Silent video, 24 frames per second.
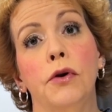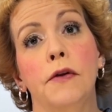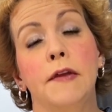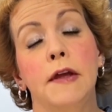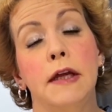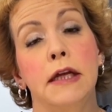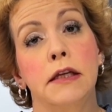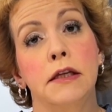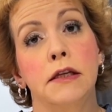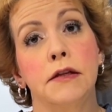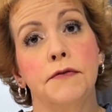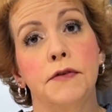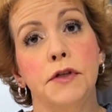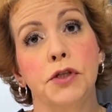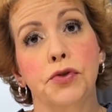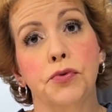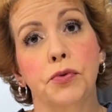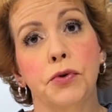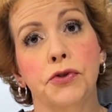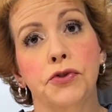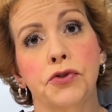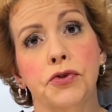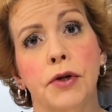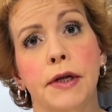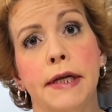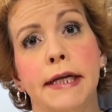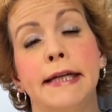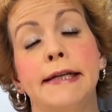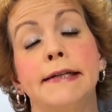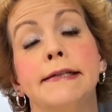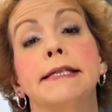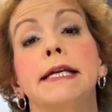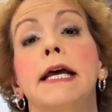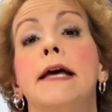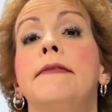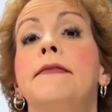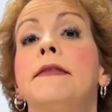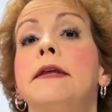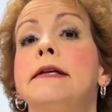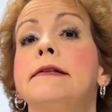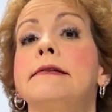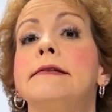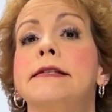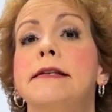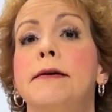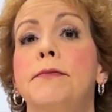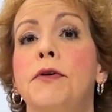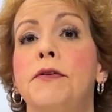the individual trays, and then
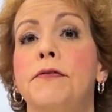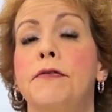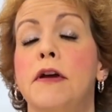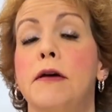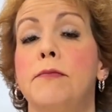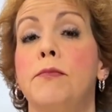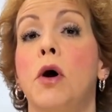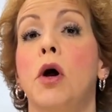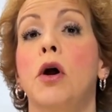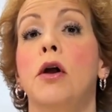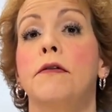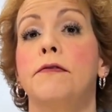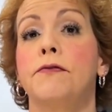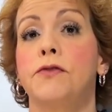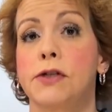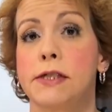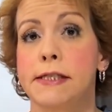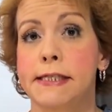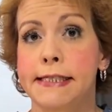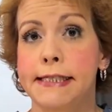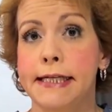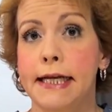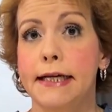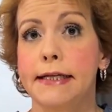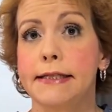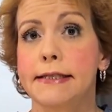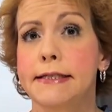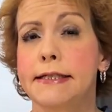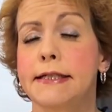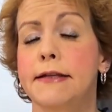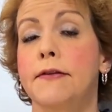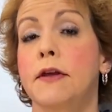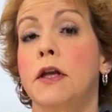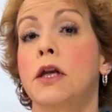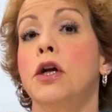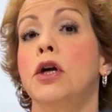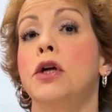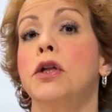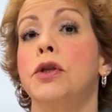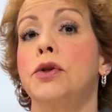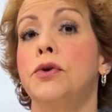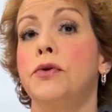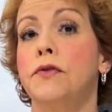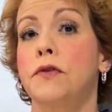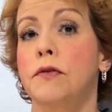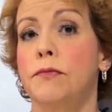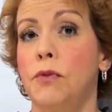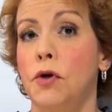some of them are for sets that
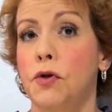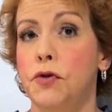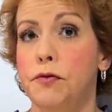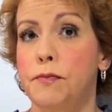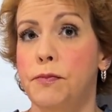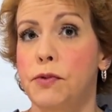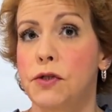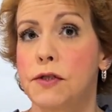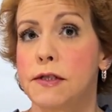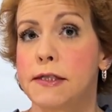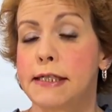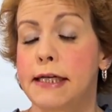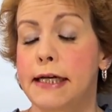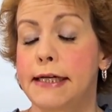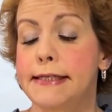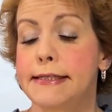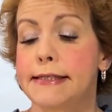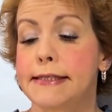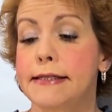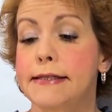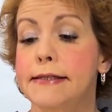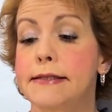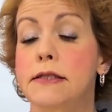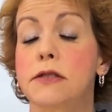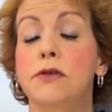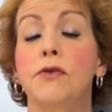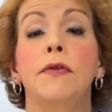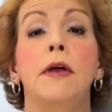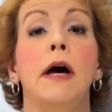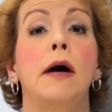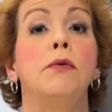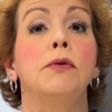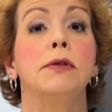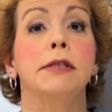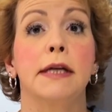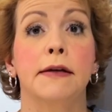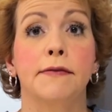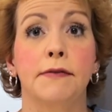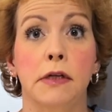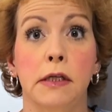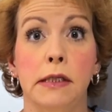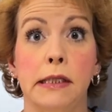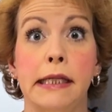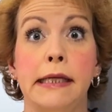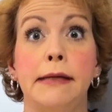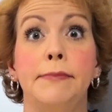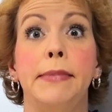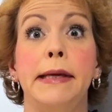include the multiple sizes. So that will
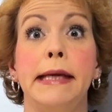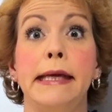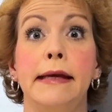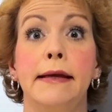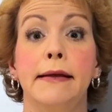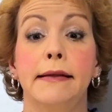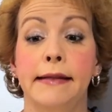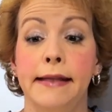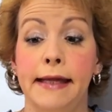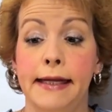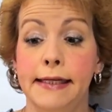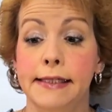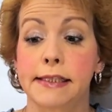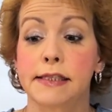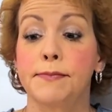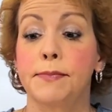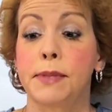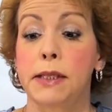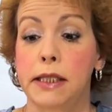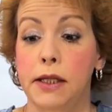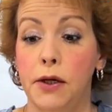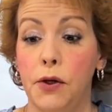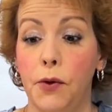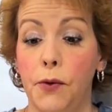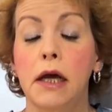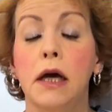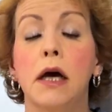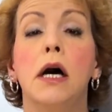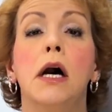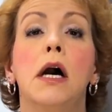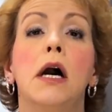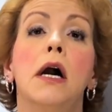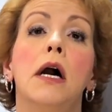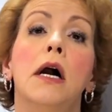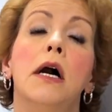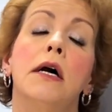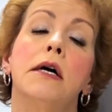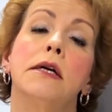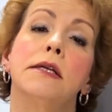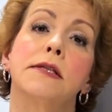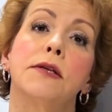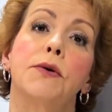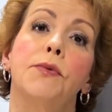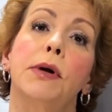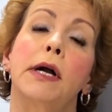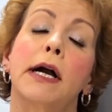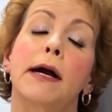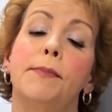definitely be linked below.
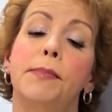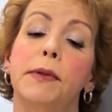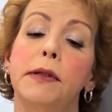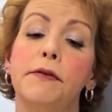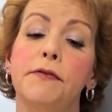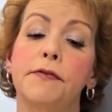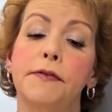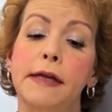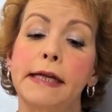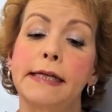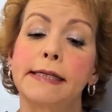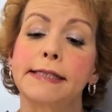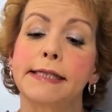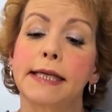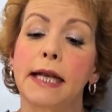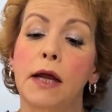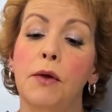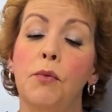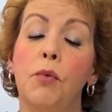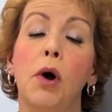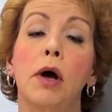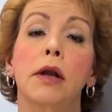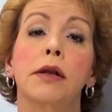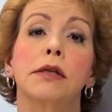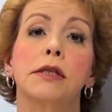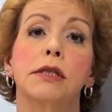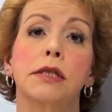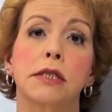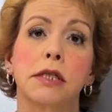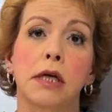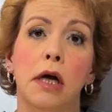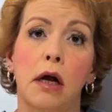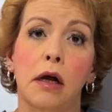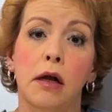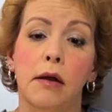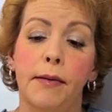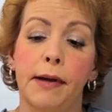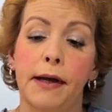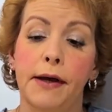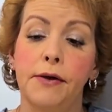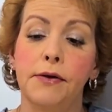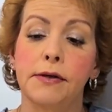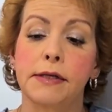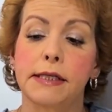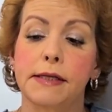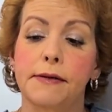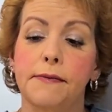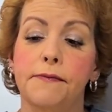So a couple of things that I wanted to talk
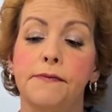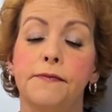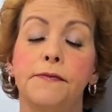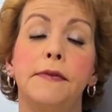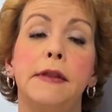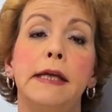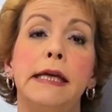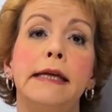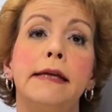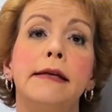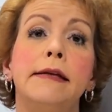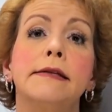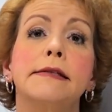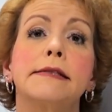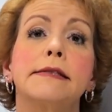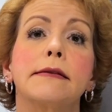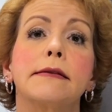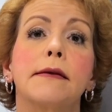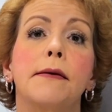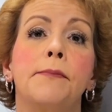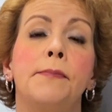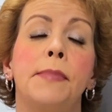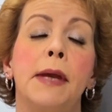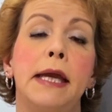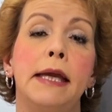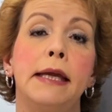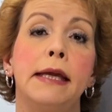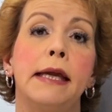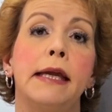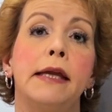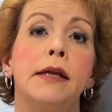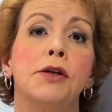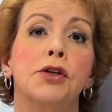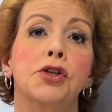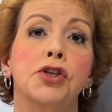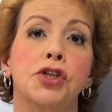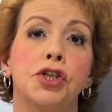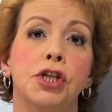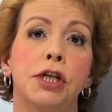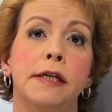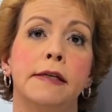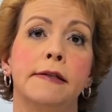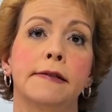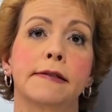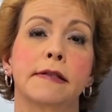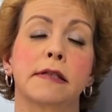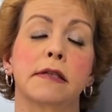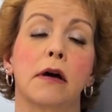about. These baking
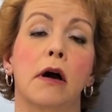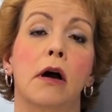sheets